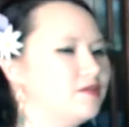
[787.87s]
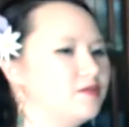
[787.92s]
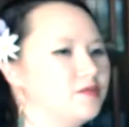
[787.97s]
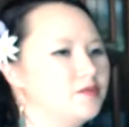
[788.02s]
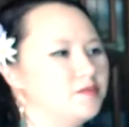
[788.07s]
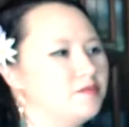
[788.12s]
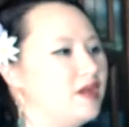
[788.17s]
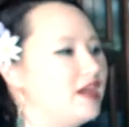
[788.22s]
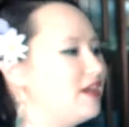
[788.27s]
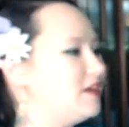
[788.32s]

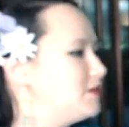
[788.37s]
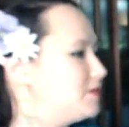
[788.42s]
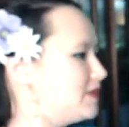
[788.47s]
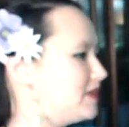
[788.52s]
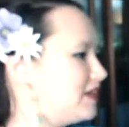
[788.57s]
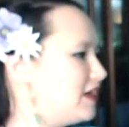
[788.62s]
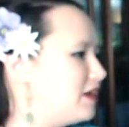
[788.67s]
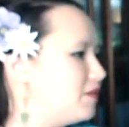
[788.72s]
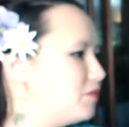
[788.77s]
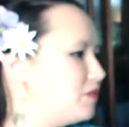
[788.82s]
My husband
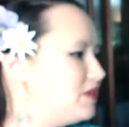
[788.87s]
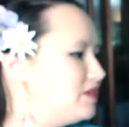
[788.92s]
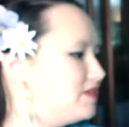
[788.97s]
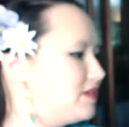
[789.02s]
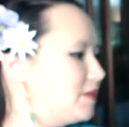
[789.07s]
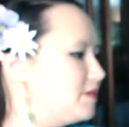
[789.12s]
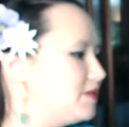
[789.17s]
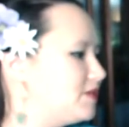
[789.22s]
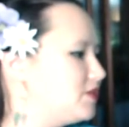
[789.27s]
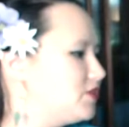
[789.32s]
and I, we
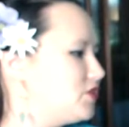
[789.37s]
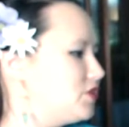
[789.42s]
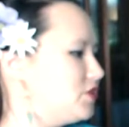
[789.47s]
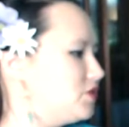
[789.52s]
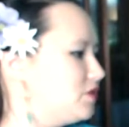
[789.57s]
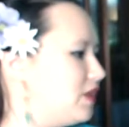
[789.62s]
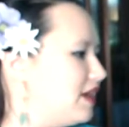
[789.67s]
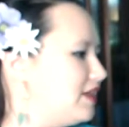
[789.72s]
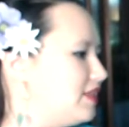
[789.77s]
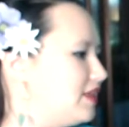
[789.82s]

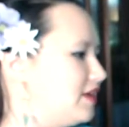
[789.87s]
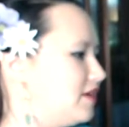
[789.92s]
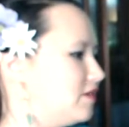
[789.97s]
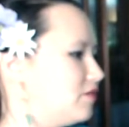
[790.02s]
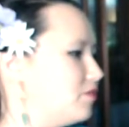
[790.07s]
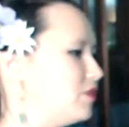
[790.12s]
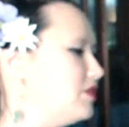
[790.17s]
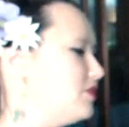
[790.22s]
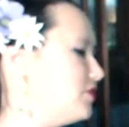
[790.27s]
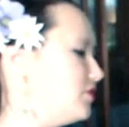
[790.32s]
substitute, I think
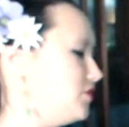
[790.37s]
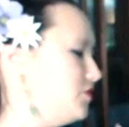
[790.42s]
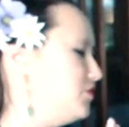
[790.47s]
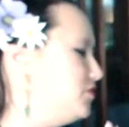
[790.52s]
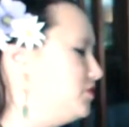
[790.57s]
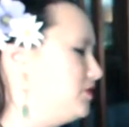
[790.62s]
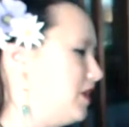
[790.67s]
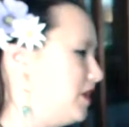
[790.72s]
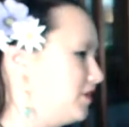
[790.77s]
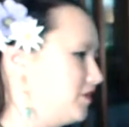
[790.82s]
we just do
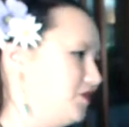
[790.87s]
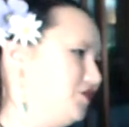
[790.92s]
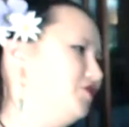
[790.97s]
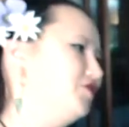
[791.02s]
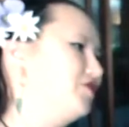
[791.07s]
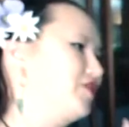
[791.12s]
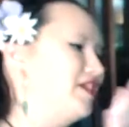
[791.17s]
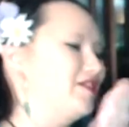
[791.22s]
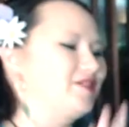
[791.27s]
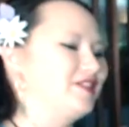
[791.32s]
Don Q
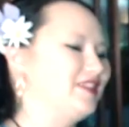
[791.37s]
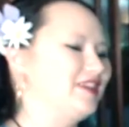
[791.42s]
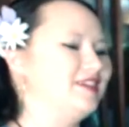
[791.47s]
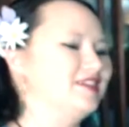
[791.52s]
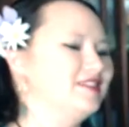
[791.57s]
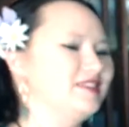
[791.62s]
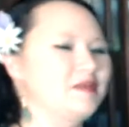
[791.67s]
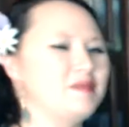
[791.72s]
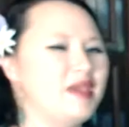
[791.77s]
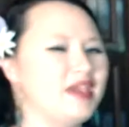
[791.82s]
for everything
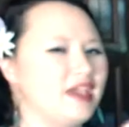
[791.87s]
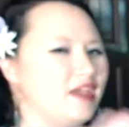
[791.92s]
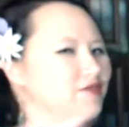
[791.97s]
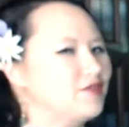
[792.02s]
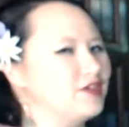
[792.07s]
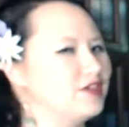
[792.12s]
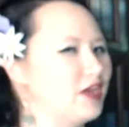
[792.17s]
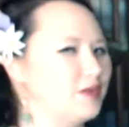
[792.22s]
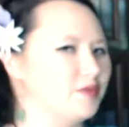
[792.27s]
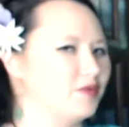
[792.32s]
because they make
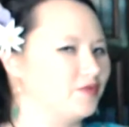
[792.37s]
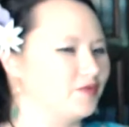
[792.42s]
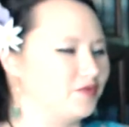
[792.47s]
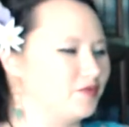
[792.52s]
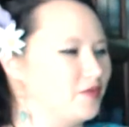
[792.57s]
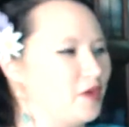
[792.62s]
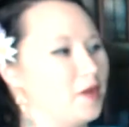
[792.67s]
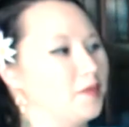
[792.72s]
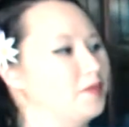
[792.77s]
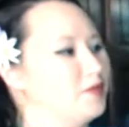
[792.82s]
every type of
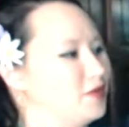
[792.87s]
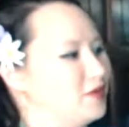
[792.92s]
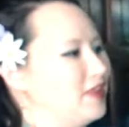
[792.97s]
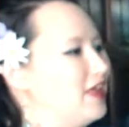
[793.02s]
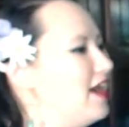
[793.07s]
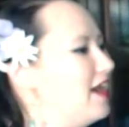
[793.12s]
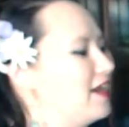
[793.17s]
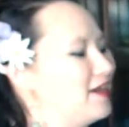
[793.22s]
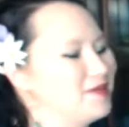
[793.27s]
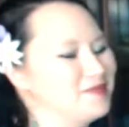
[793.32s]
rum. You're
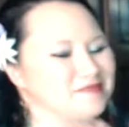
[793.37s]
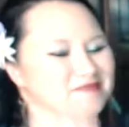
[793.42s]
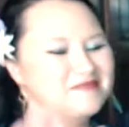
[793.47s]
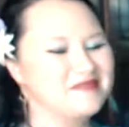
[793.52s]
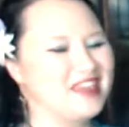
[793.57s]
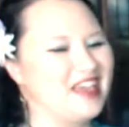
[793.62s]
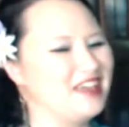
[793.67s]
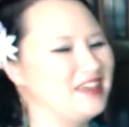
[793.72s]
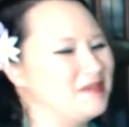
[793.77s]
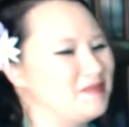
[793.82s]
like,
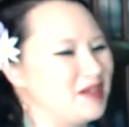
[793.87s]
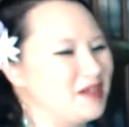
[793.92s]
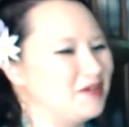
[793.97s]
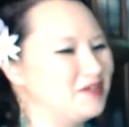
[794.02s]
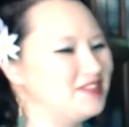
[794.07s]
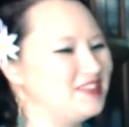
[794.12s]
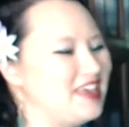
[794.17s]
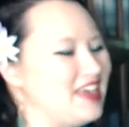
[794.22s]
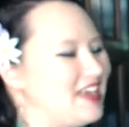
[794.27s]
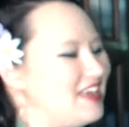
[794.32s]
I can get my
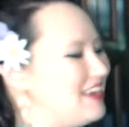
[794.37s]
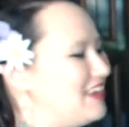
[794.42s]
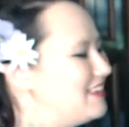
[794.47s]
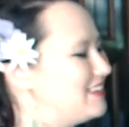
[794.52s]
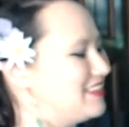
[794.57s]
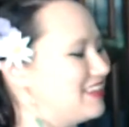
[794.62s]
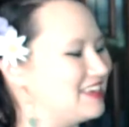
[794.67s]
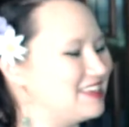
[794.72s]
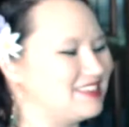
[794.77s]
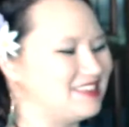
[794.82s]
whole set.
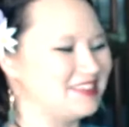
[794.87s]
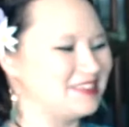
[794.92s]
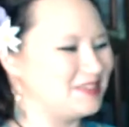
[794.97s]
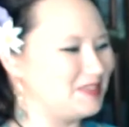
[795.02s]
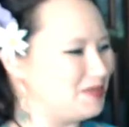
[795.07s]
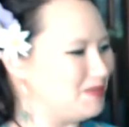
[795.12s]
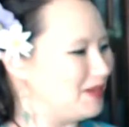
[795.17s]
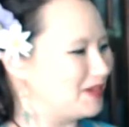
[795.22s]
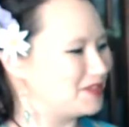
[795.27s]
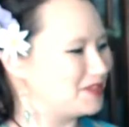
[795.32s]
It's like
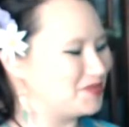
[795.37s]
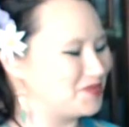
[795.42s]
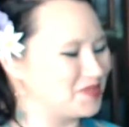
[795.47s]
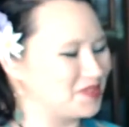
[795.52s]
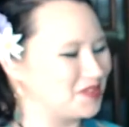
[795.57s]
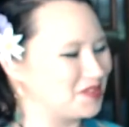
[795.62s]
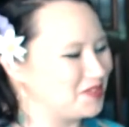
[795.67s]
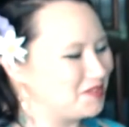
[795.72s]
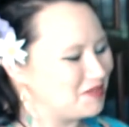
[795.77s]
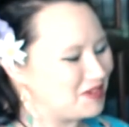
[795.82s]
$60 for
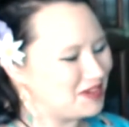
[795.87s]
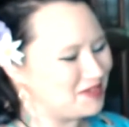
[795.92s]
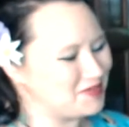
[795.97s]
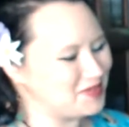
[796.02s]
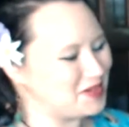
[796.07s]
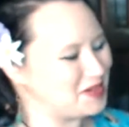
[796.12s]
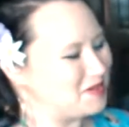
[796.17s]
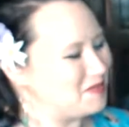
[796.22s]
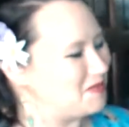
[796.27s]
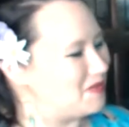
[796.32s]
the 3 of
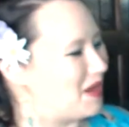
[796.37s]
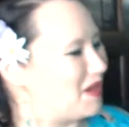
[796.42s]
them.